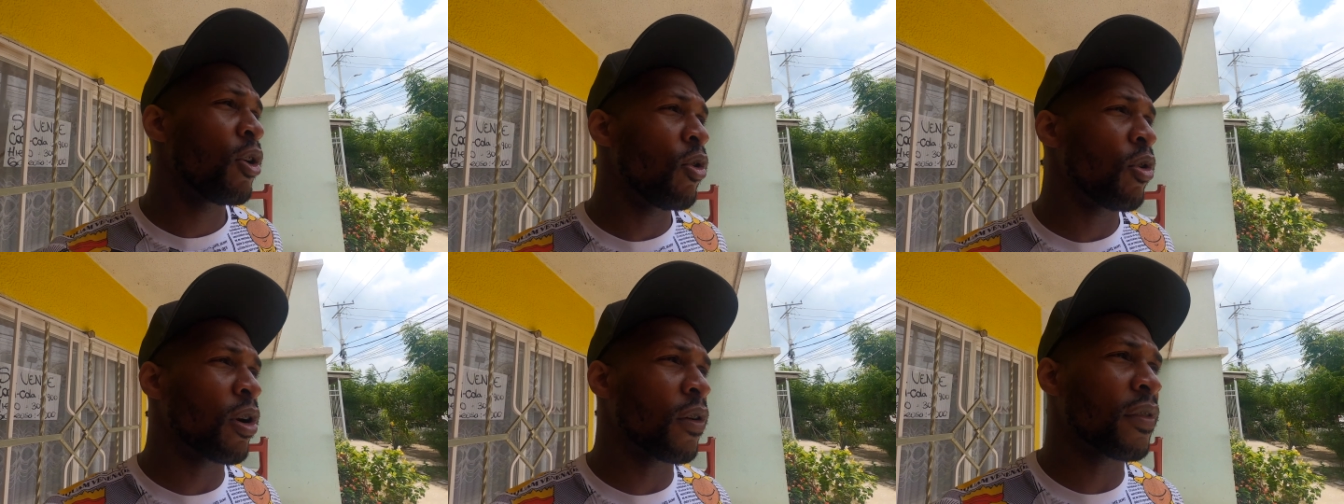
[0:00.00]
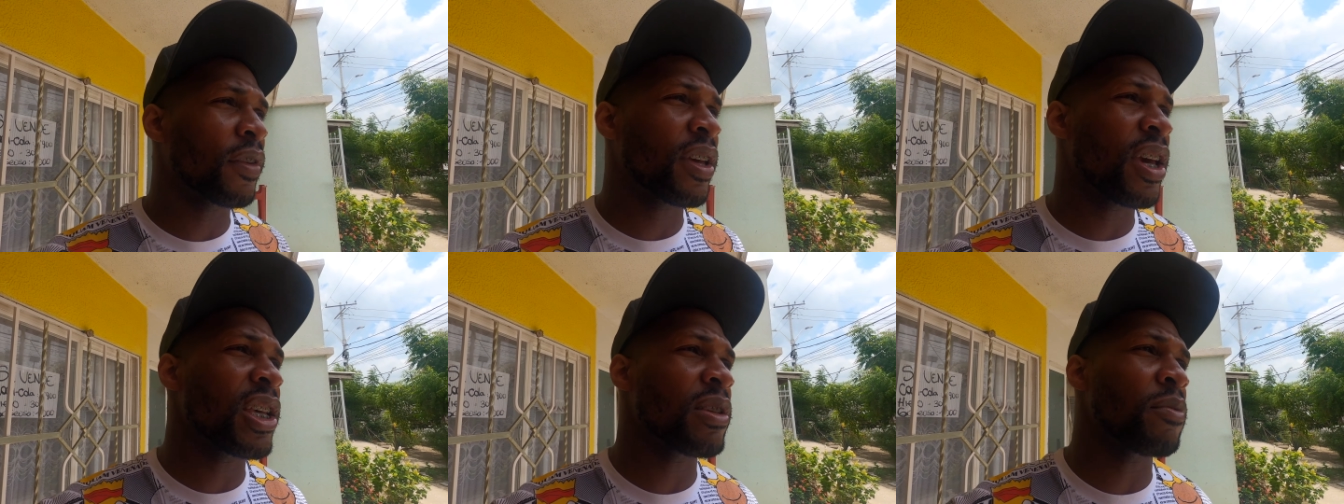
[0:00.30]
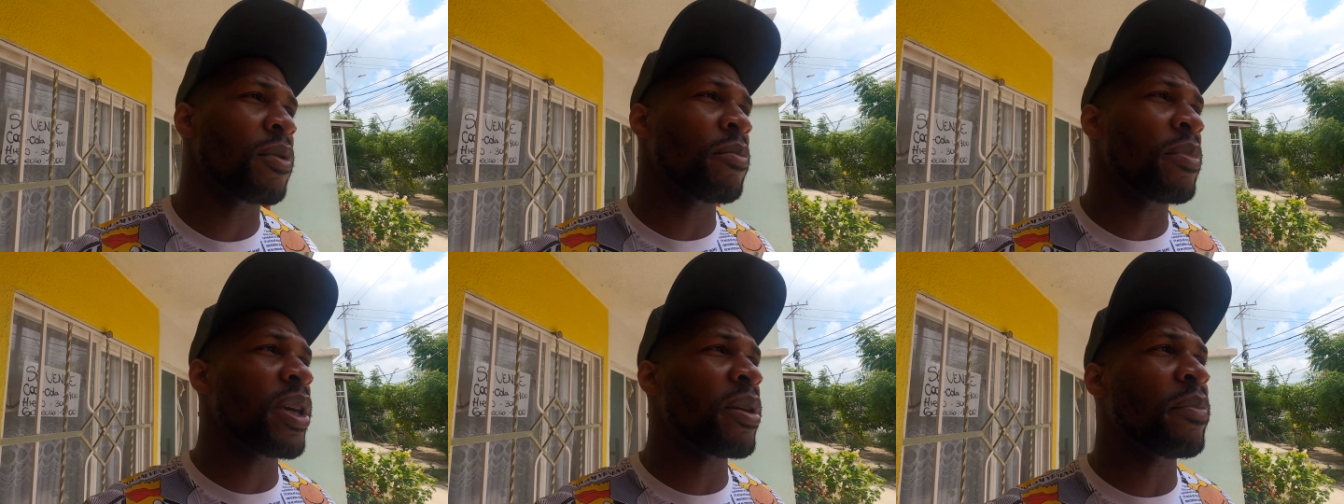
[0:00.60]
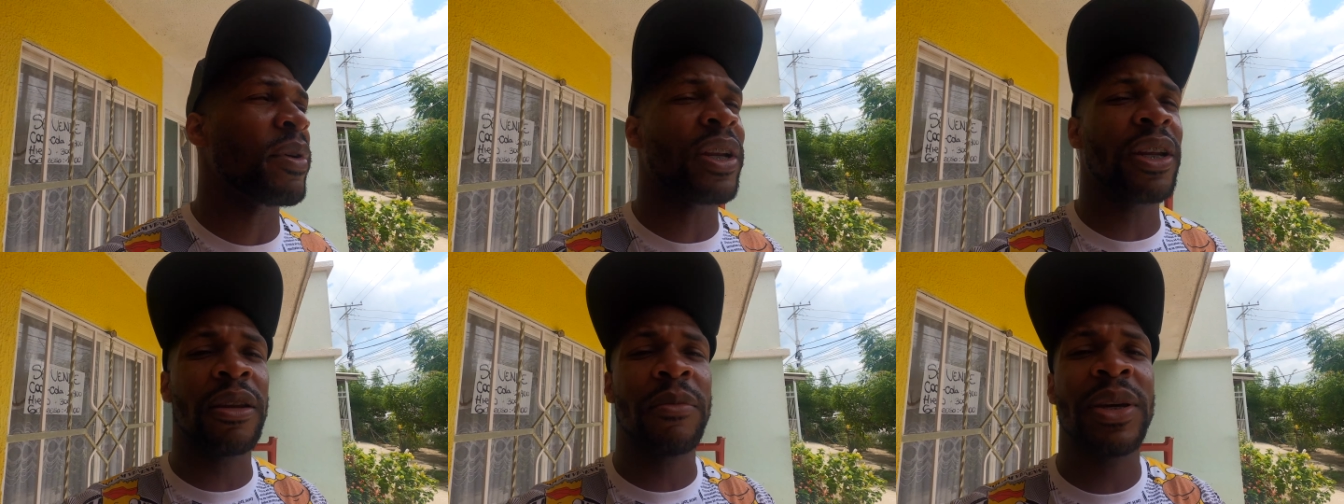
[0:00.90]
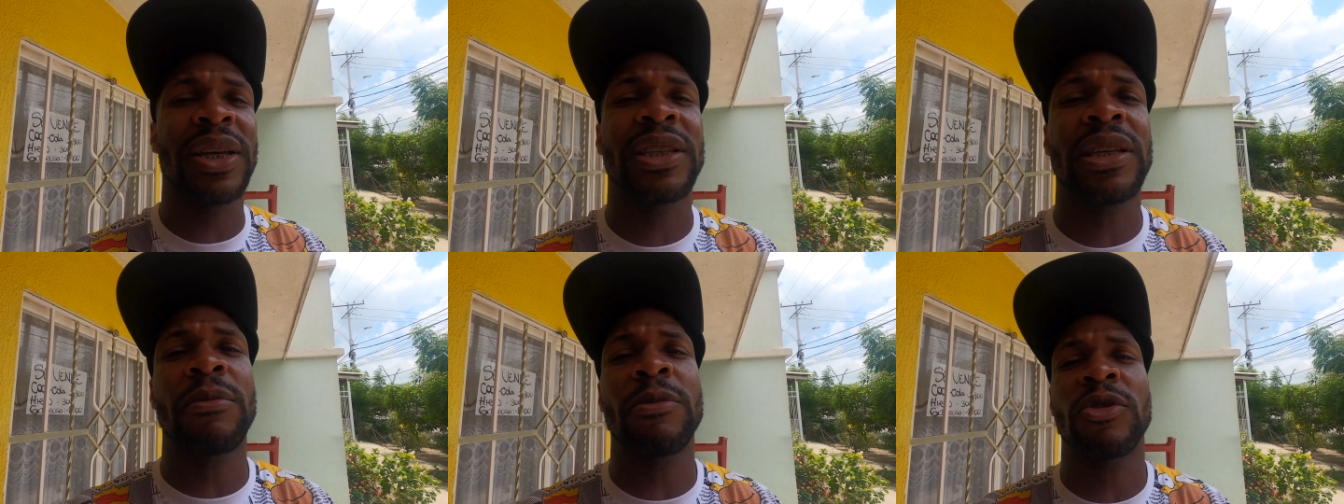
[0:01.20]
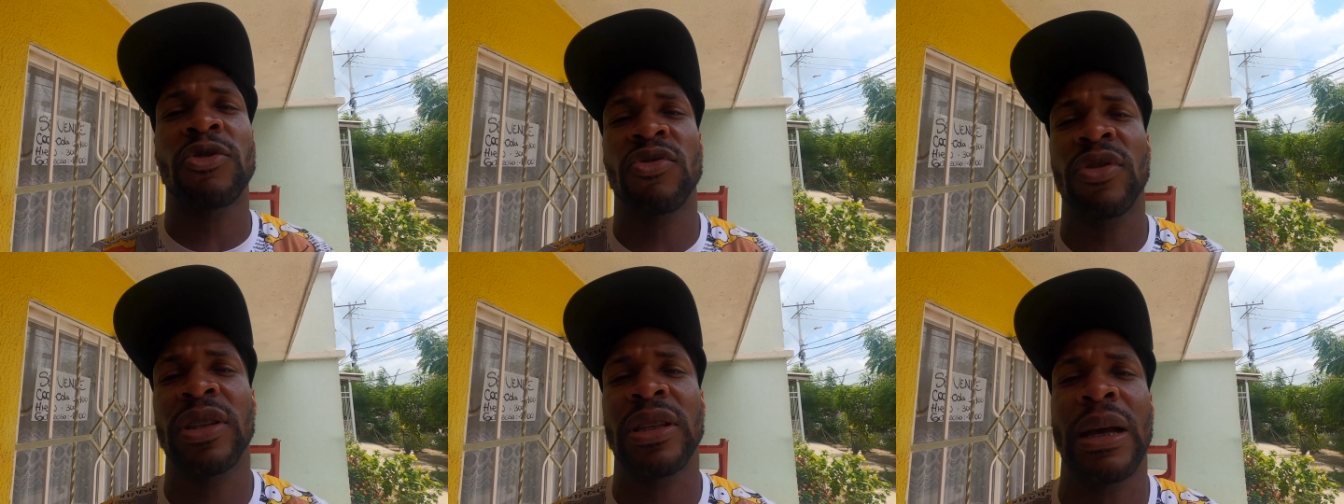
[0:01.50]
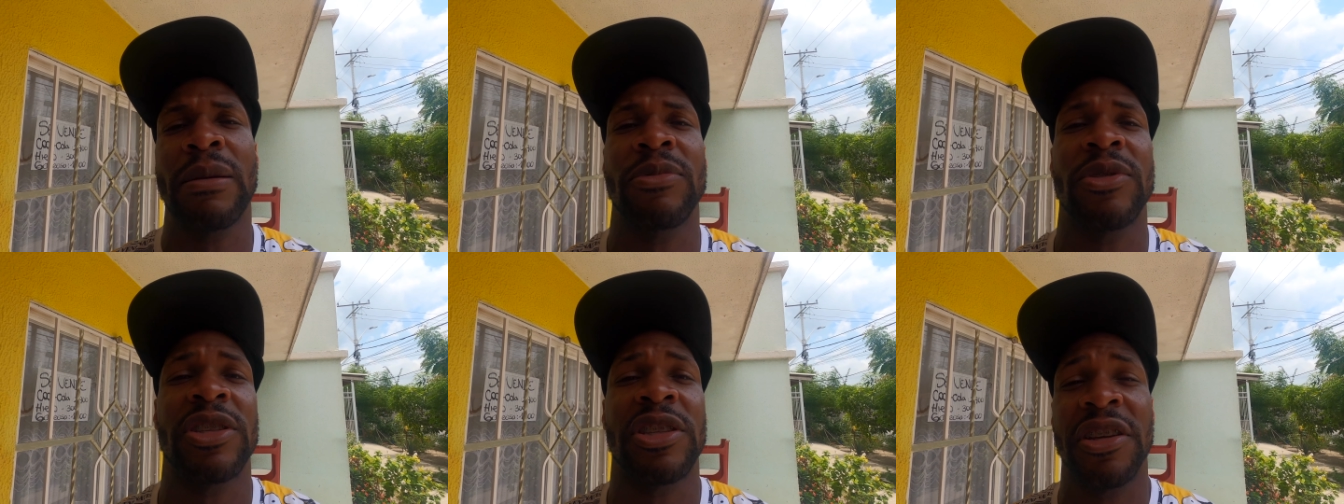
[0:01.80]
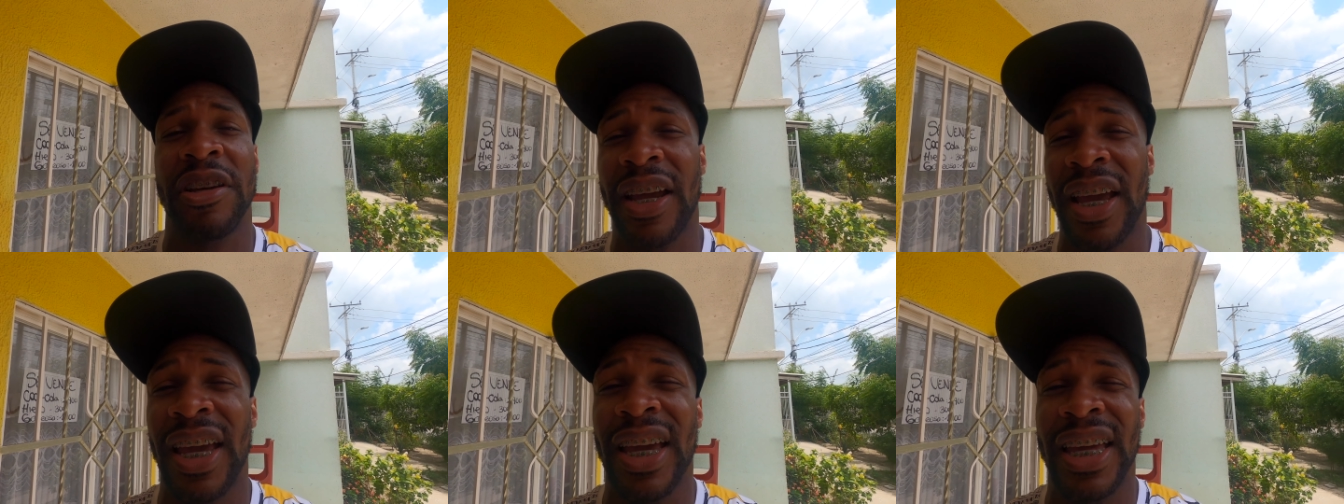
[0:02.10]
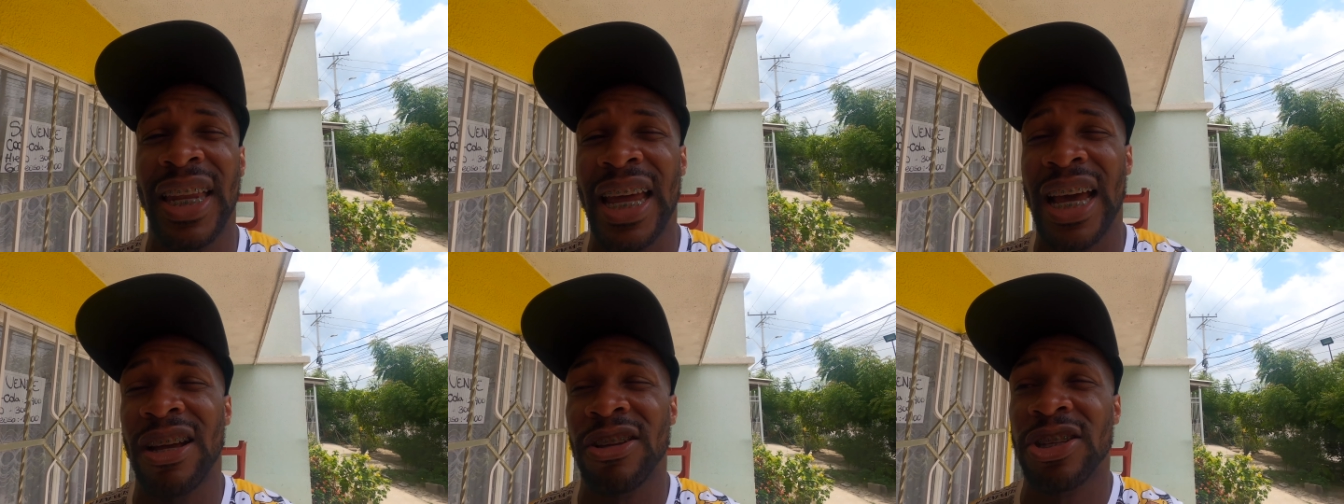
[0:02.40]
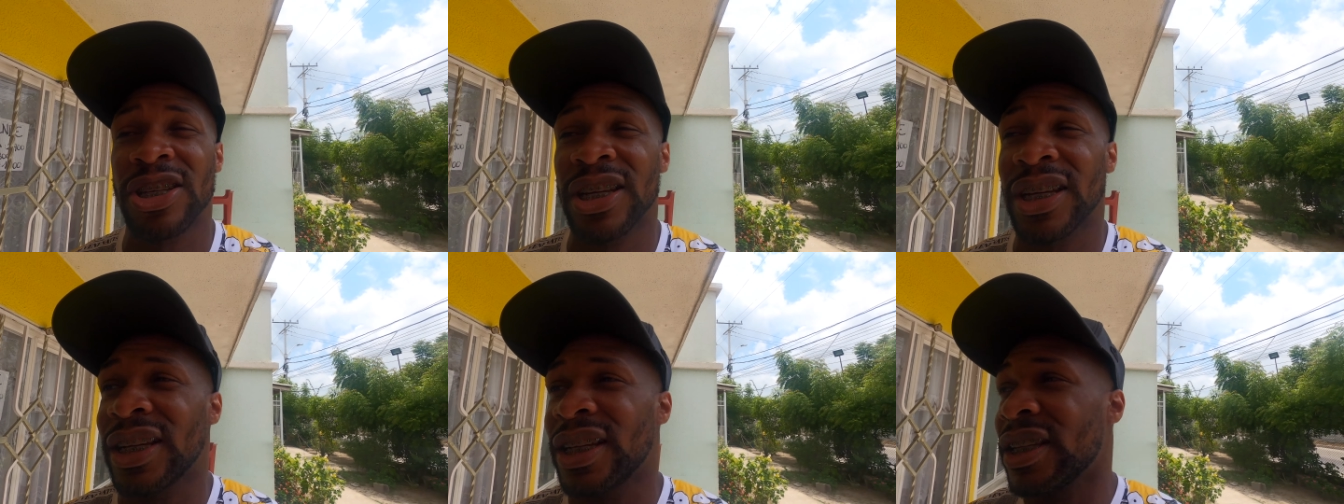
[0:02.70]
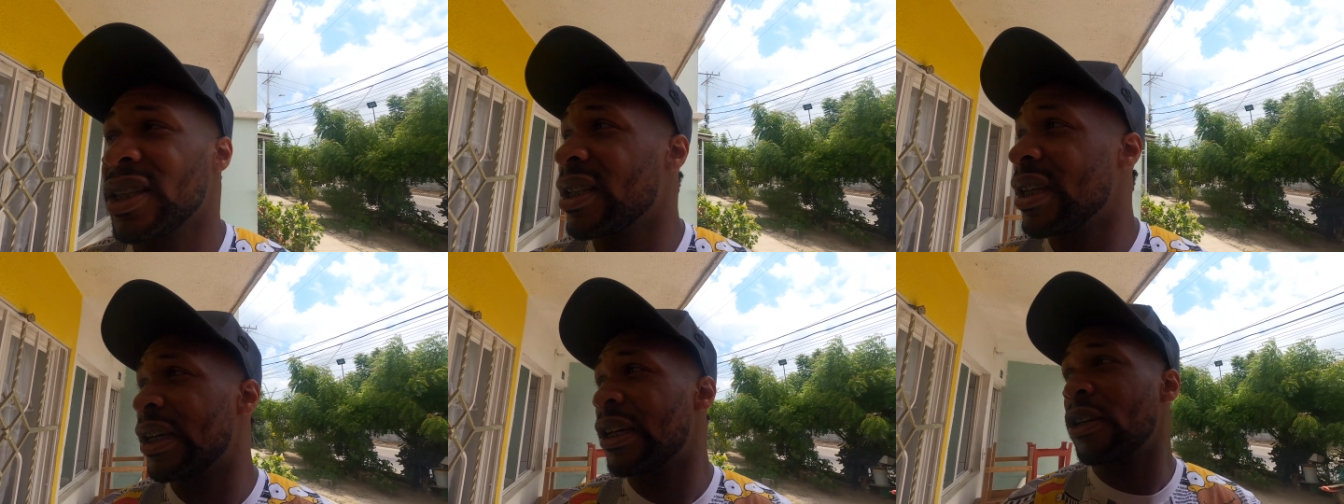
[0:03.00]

whatever the case may be but in the meantime between time I'm just here hanging out chilling